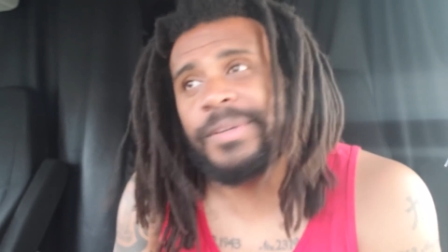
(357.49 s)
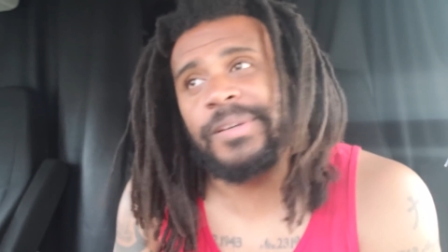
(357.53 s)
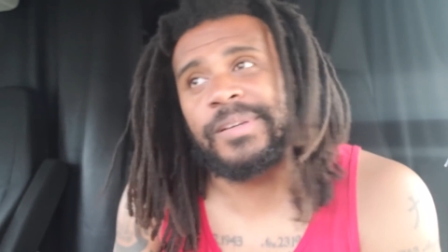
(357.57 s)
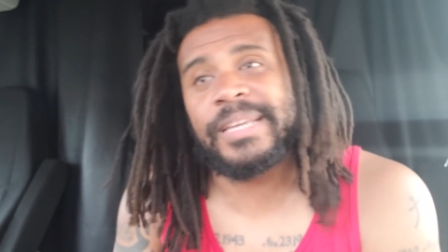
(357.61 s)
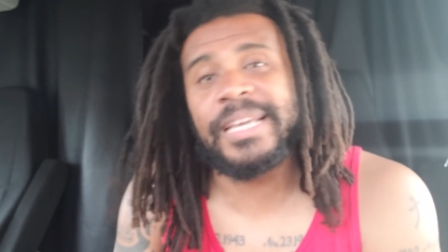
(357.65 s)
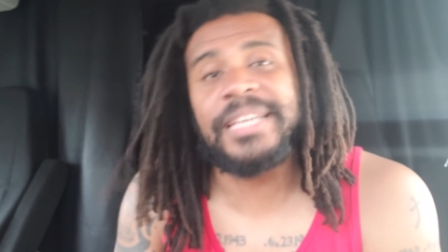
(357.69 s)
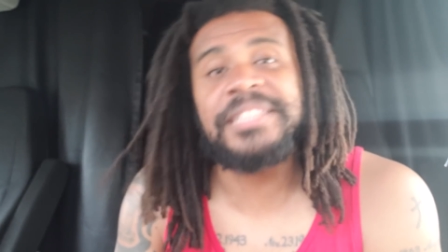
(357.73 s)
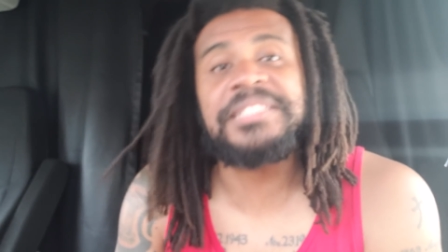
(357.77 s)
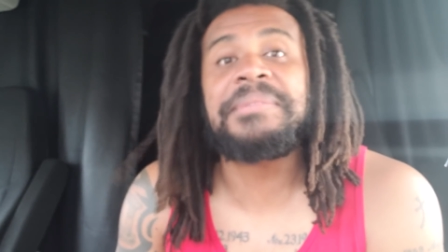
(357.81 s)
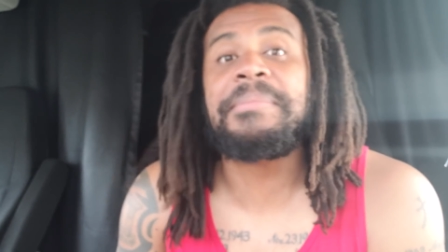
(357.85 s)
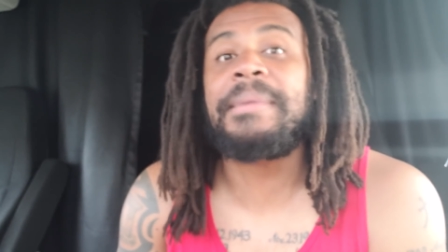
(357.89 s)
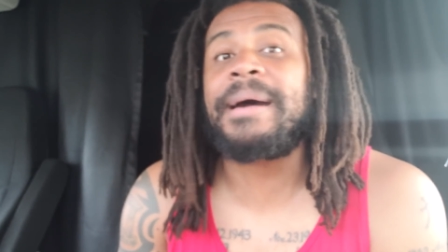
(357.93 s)

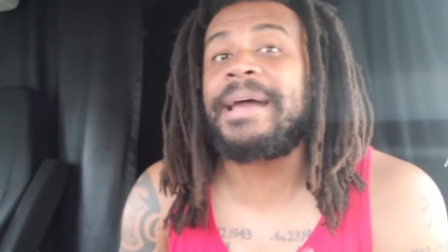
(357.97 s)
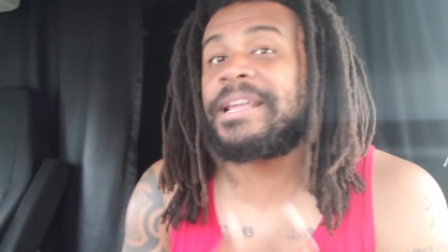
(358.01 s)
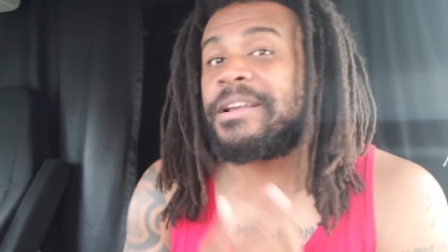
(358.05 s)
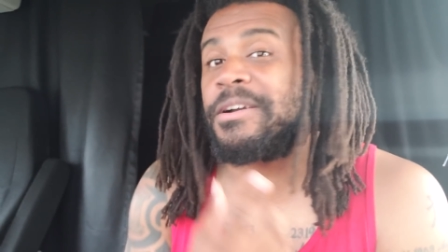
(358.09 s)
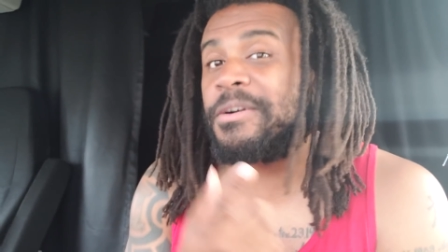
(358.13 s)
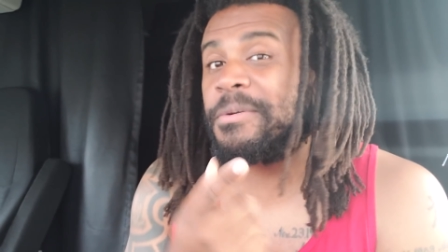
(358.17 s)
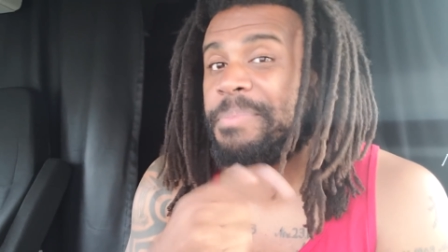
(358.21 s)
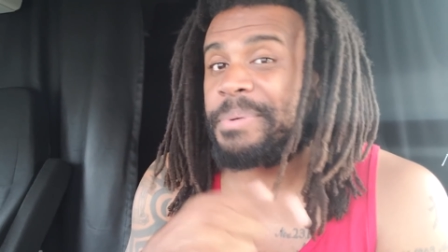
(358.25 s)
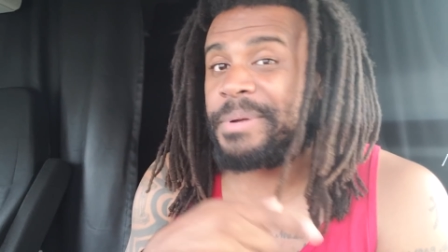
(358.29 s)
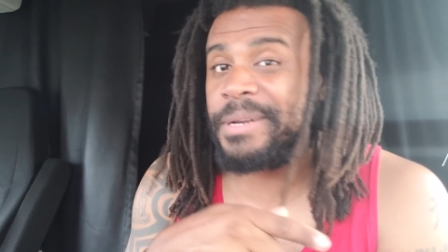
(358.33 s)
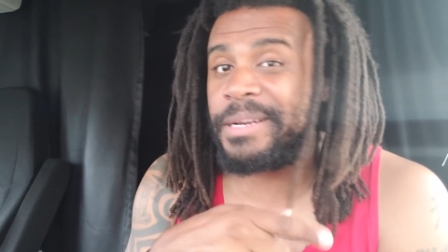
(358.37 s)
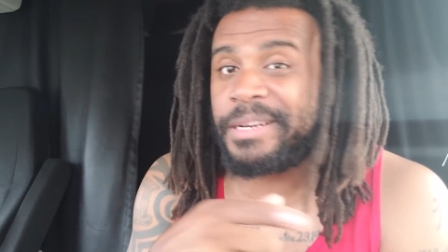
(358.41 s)
Okay, somebody
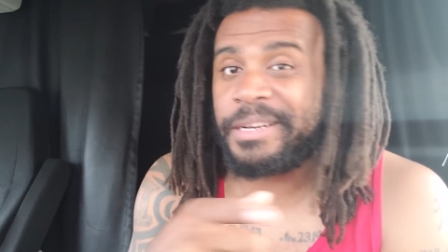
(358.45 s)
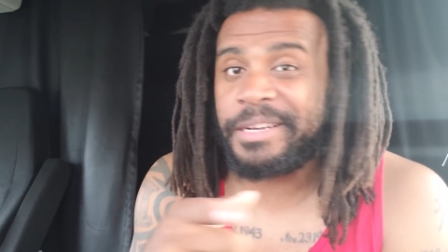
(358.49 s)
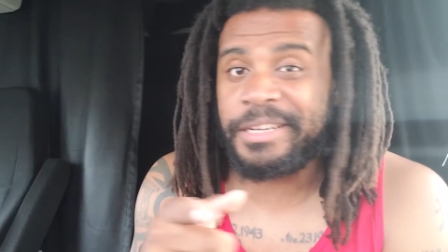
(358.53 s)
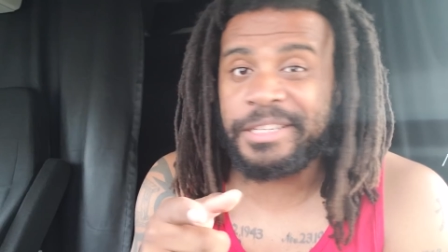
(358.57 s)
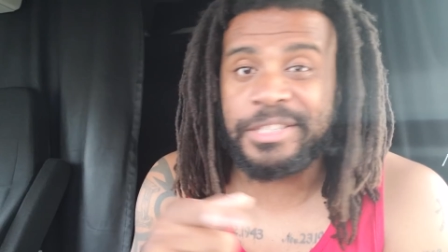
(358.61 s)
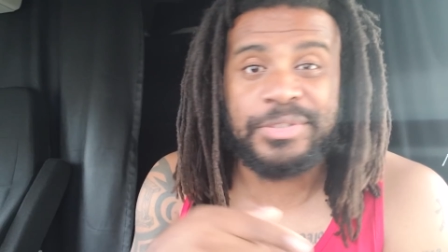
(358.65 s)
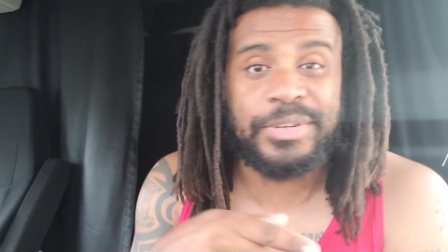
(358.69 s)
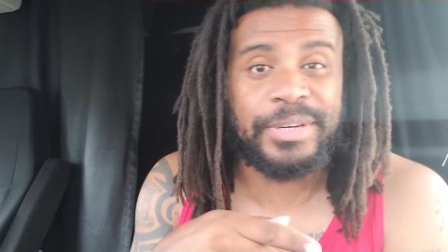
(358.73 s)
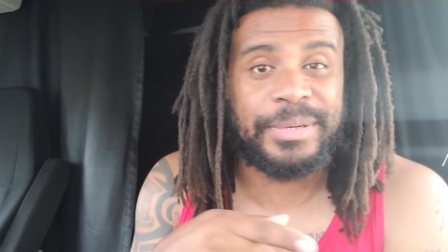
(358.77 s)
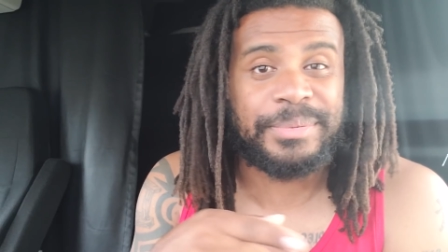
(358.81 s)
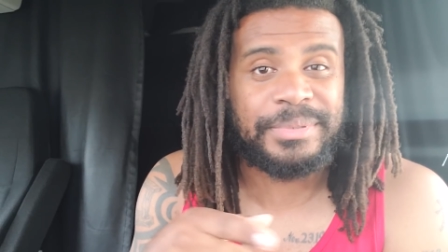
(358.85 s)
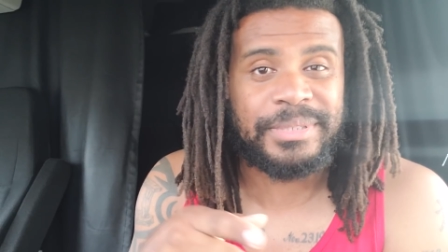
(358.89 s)
gonna put it in the
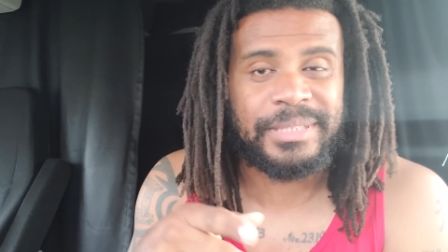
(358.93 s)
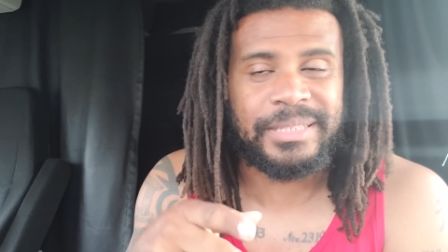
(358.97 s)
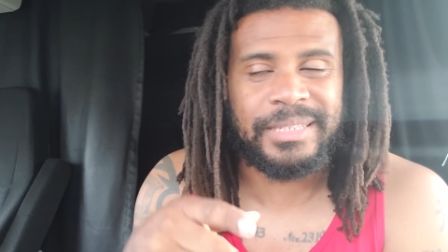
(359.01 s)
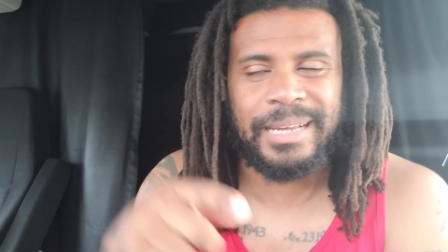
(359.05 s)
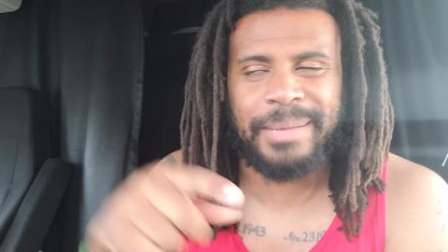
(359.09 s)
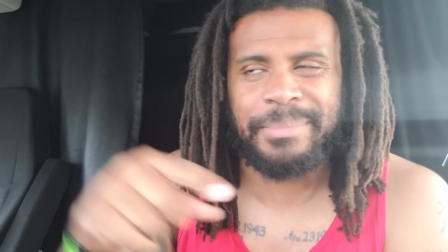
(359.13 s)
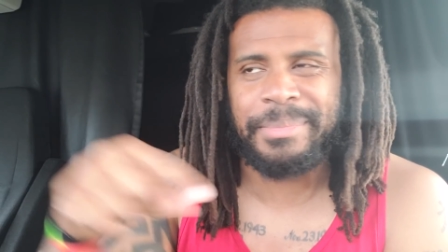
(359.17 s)
description.